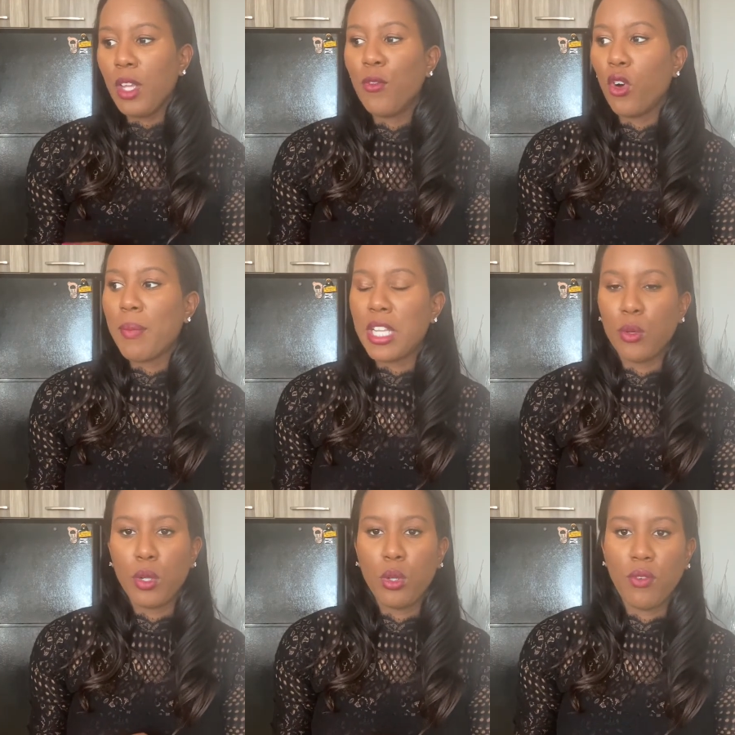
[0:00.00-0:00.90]
format to
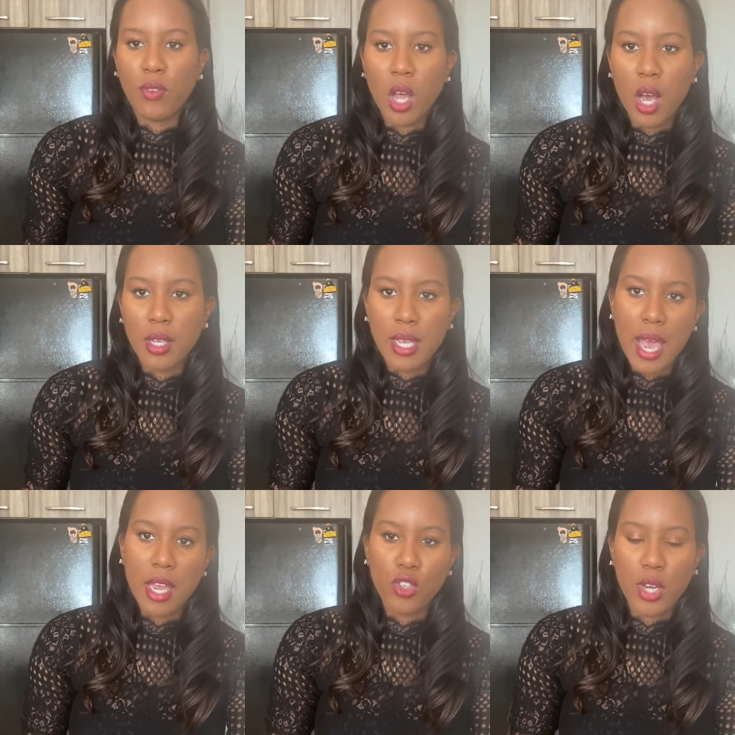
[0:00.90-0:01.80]
include vlogs
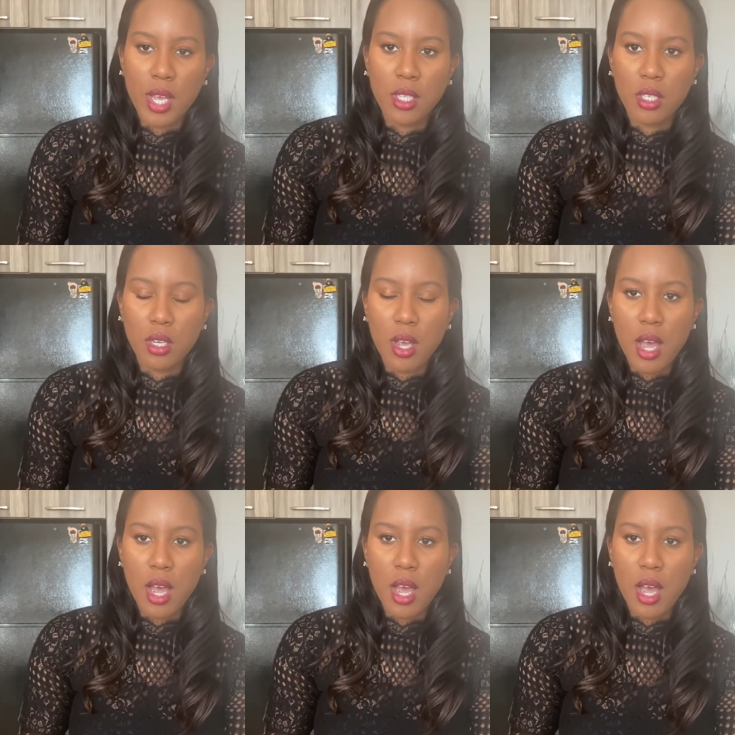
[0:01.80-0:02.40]
and just,